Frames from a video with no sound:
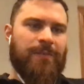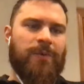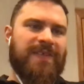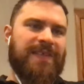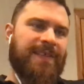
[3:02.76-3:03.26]

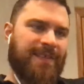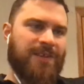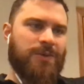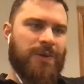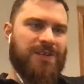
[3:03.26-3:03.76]
was in this
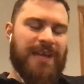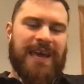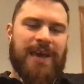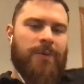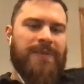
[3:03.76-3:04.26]
situation,
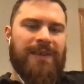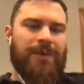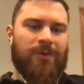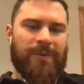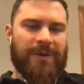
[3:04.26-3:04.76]
how would they
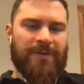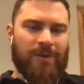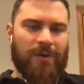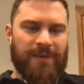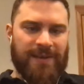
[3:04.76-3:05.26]
go about
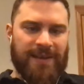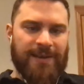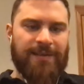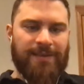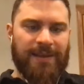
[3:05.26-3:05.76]
solving that?